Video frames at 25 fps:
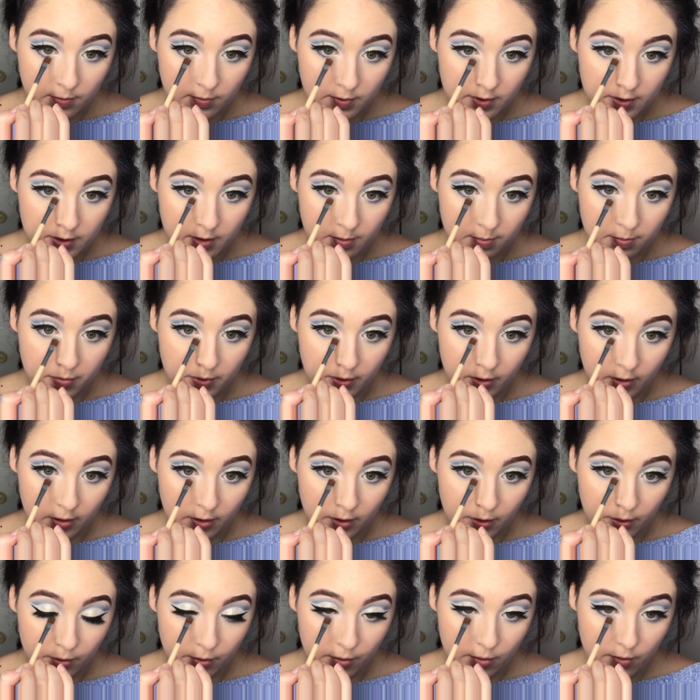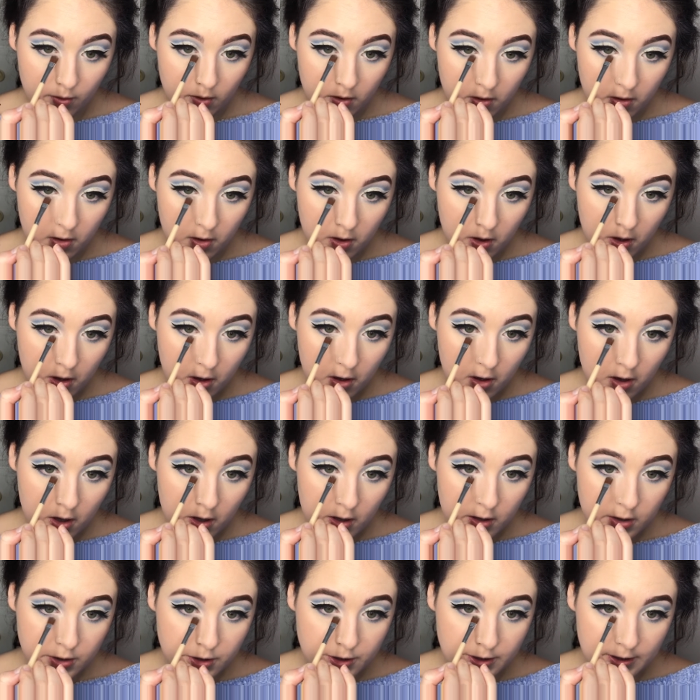it with the blue
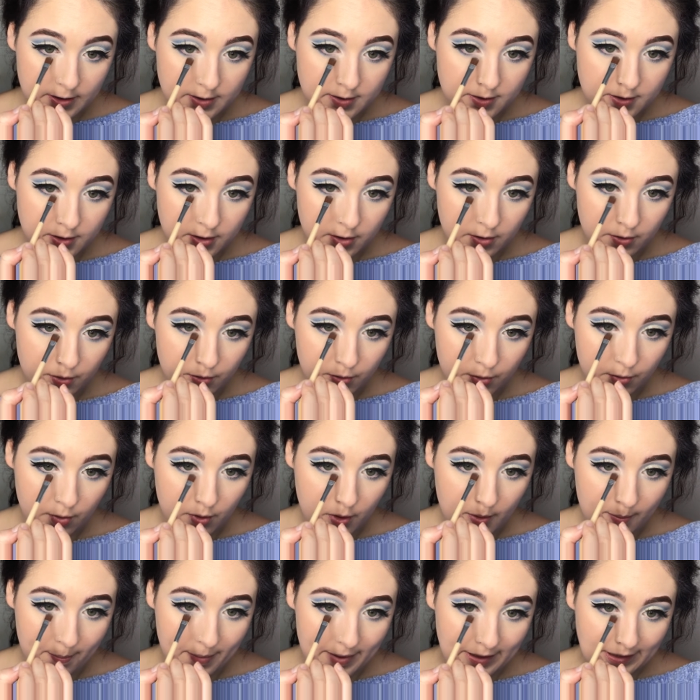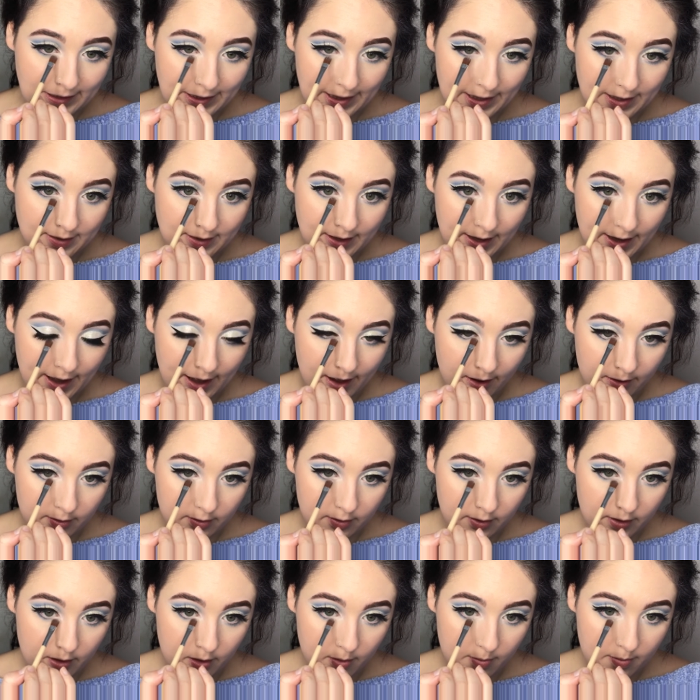just to blend that out a
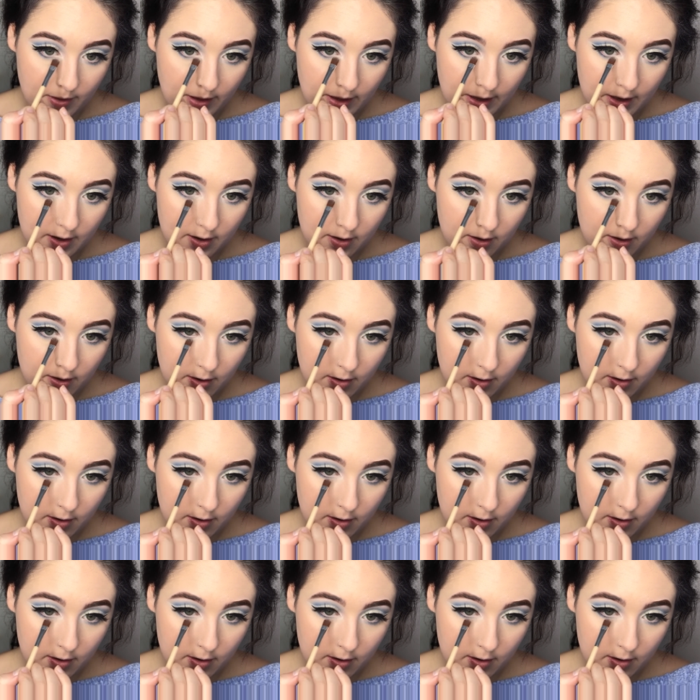little bit.